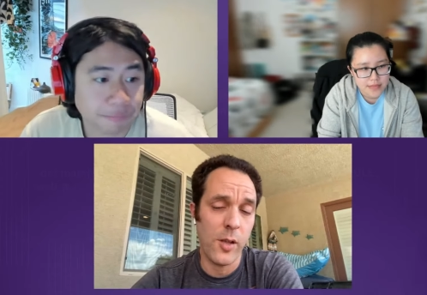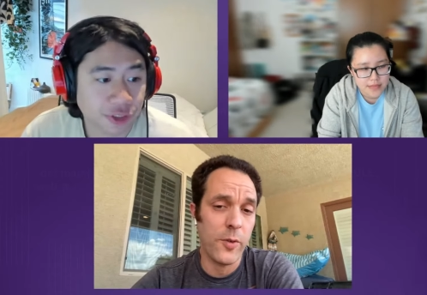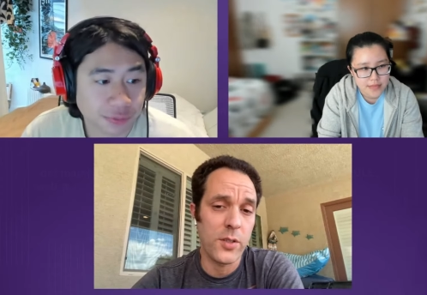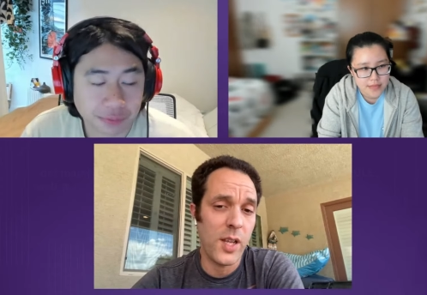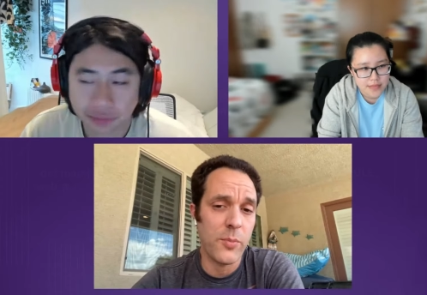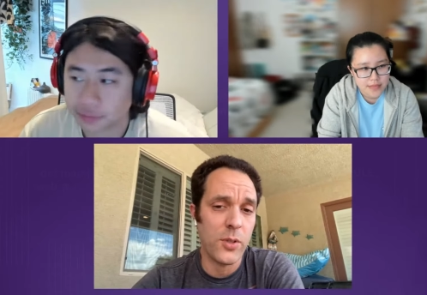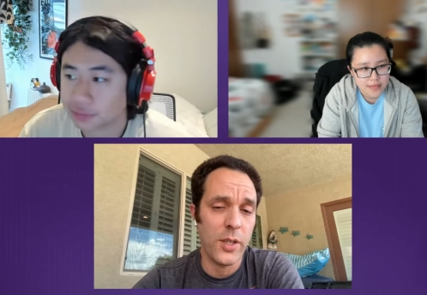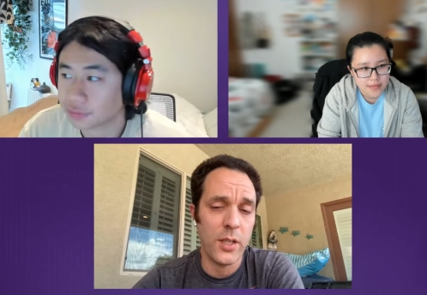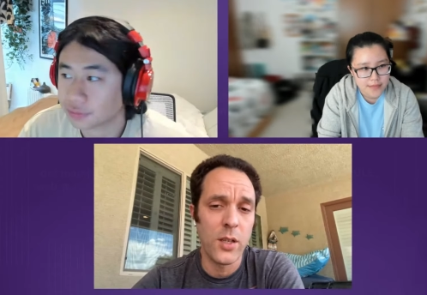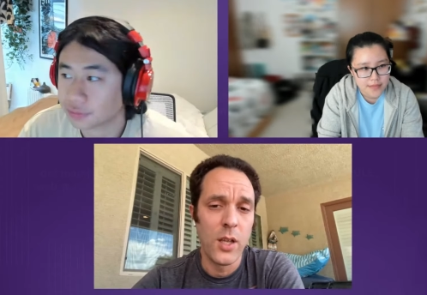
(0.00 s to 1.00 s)
Speaker 1: uh, for example,
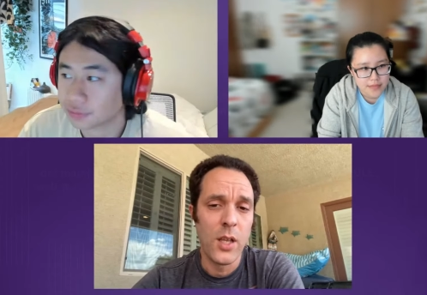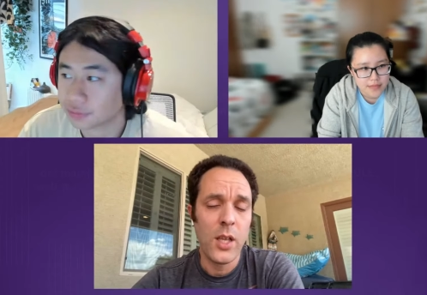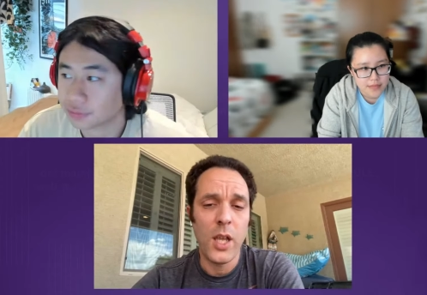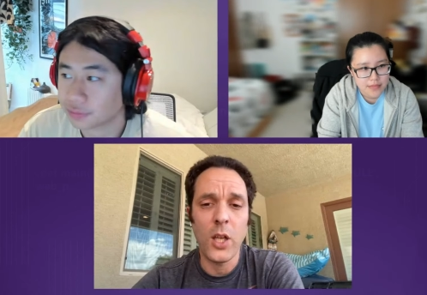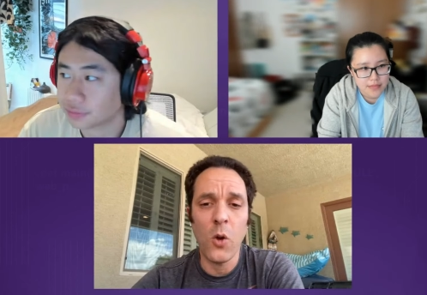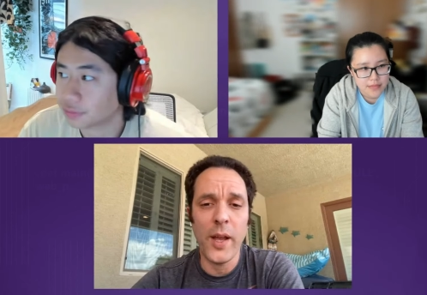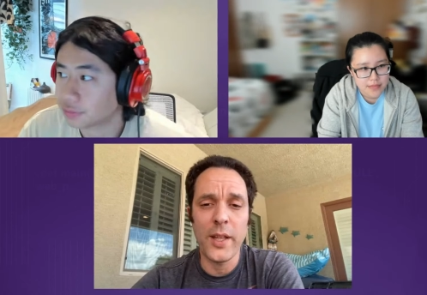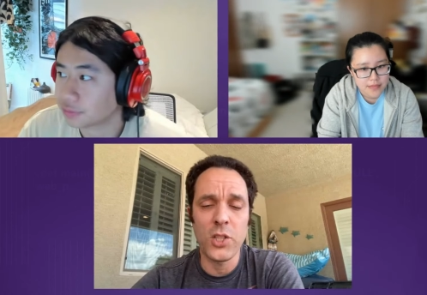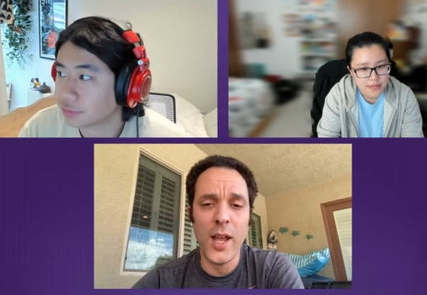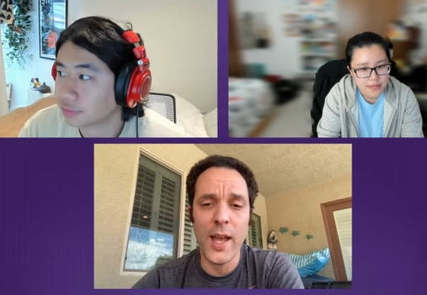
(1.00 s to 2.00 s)
in in
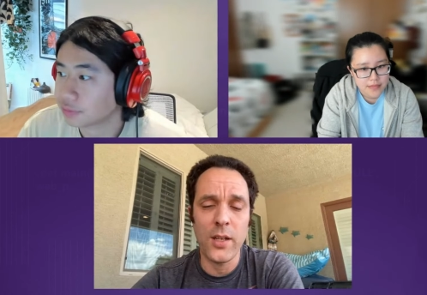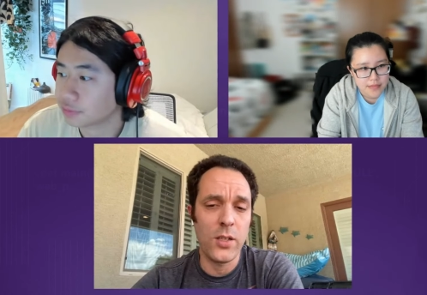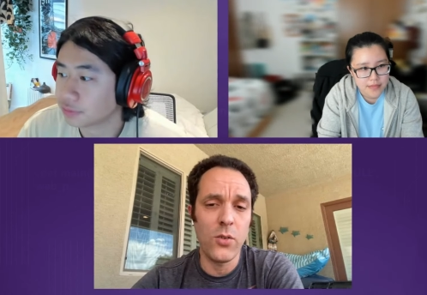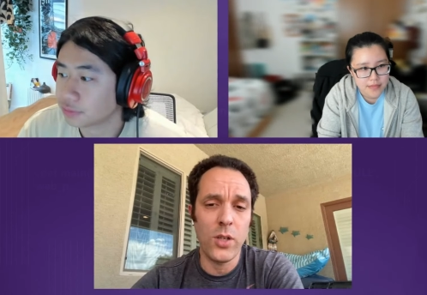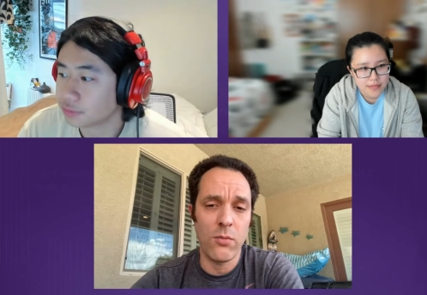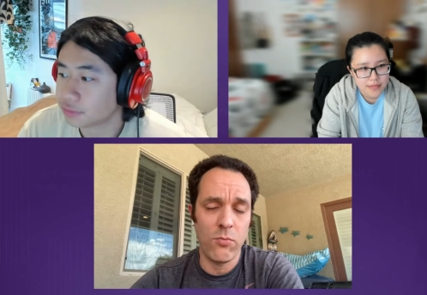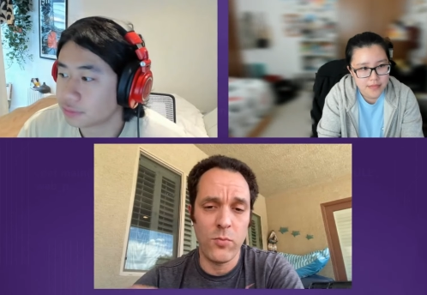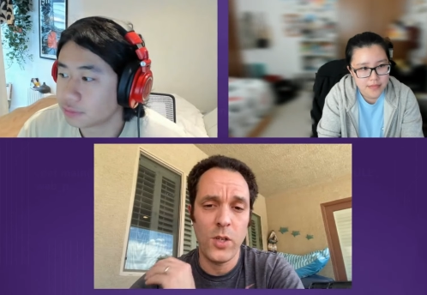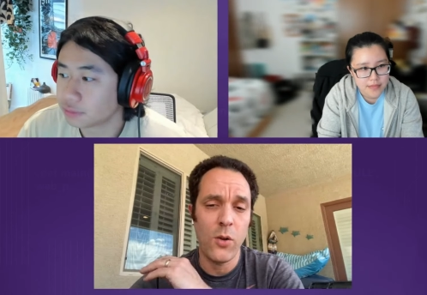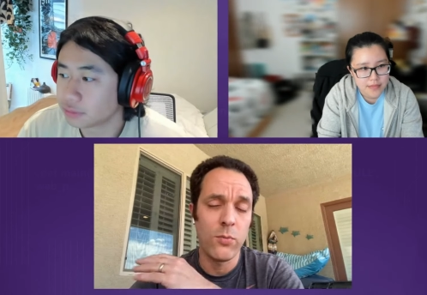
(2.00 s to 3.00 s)
Copilot Chat, you can
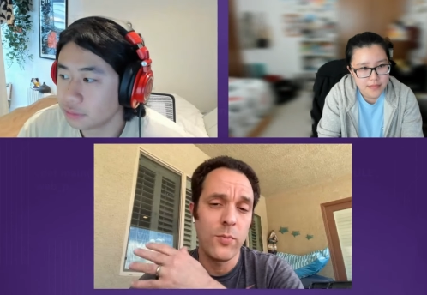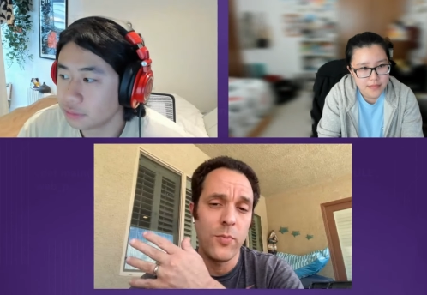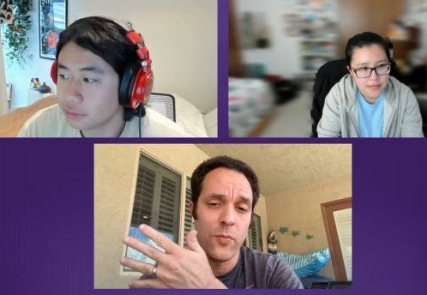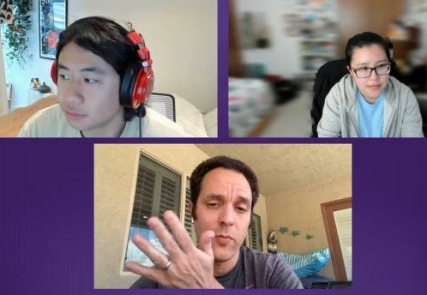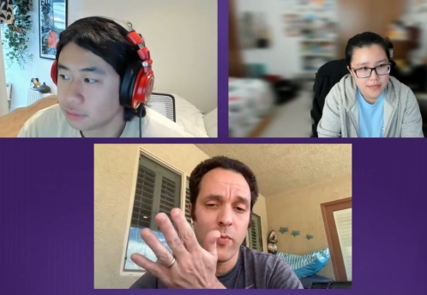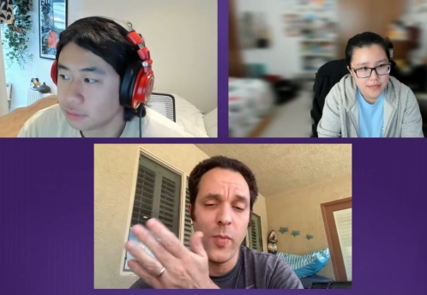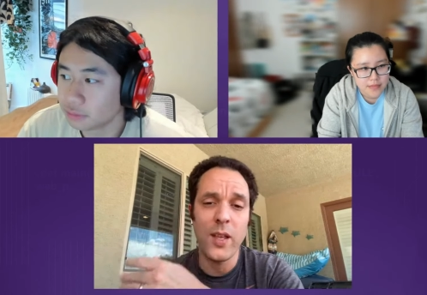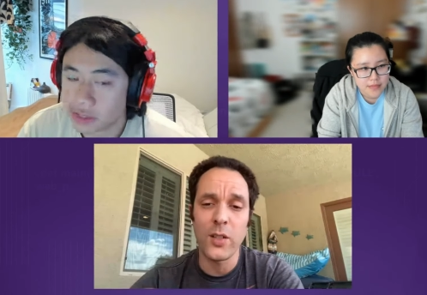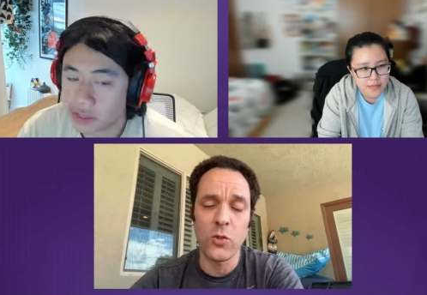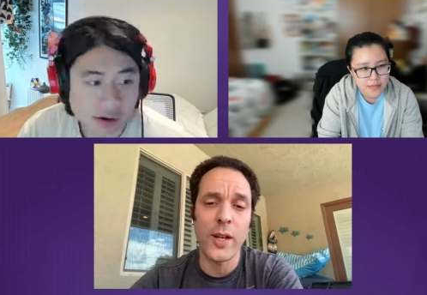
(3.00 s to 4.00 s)
you know
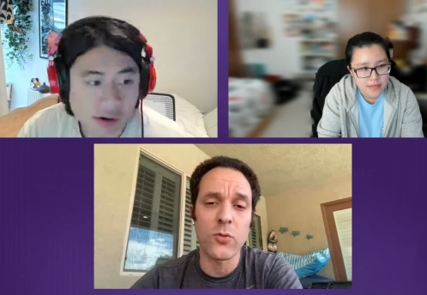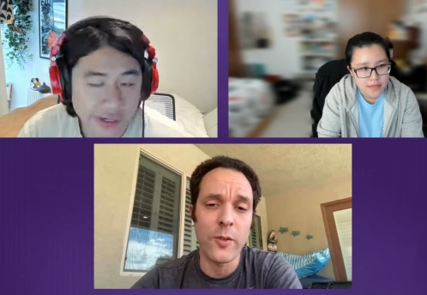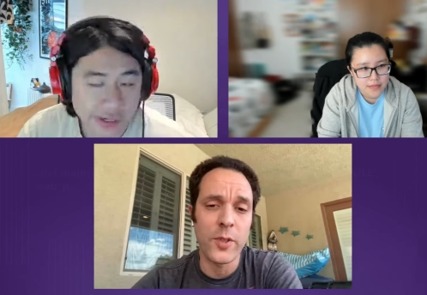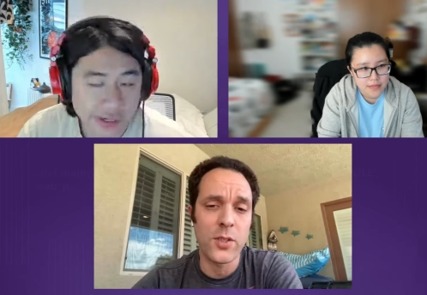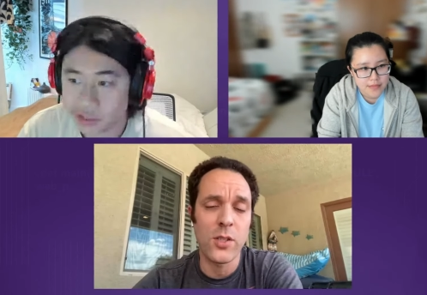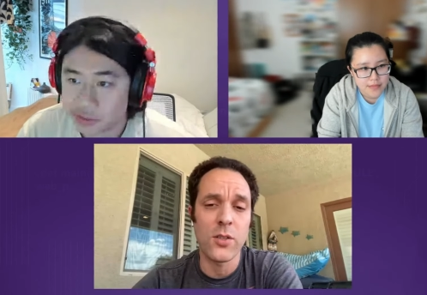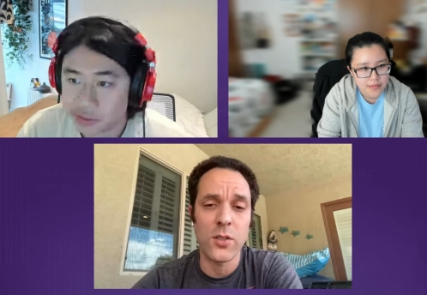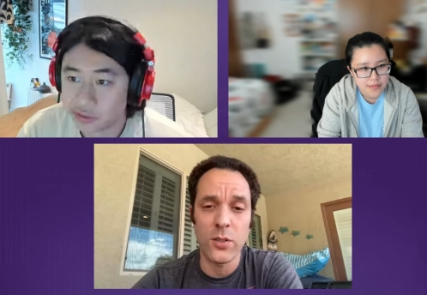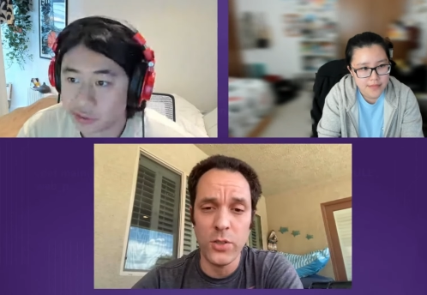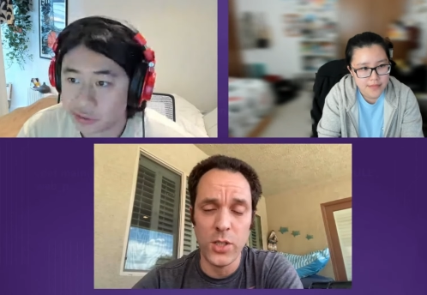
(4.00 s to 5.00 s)
make a direct reference to your
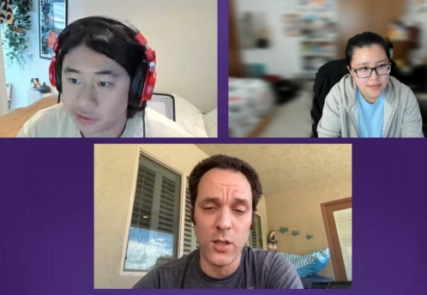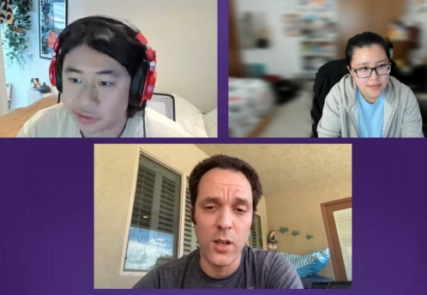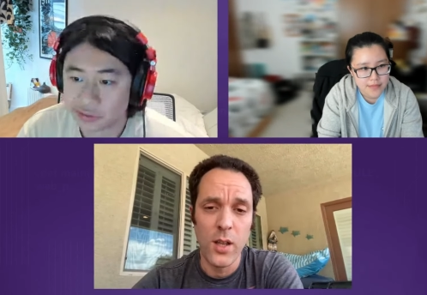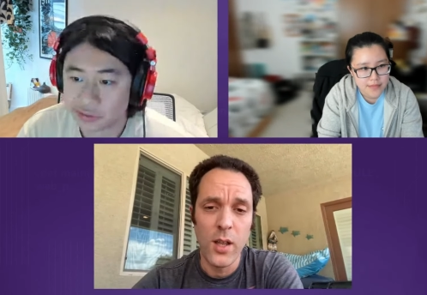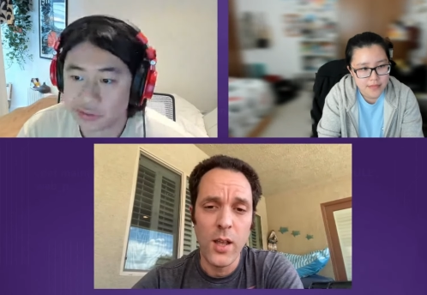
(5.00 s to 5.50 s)
solution,